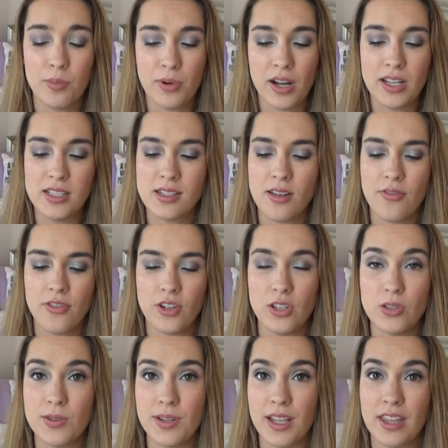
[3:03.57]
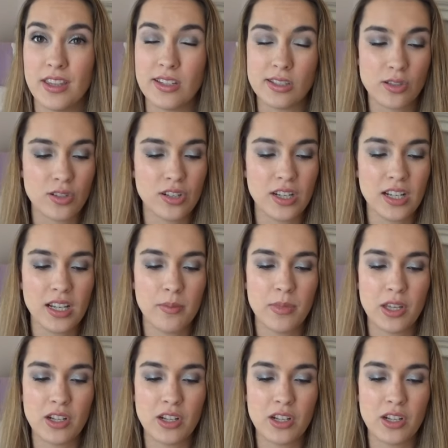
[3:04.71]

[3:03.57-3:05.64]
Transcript: price for you to get this cream.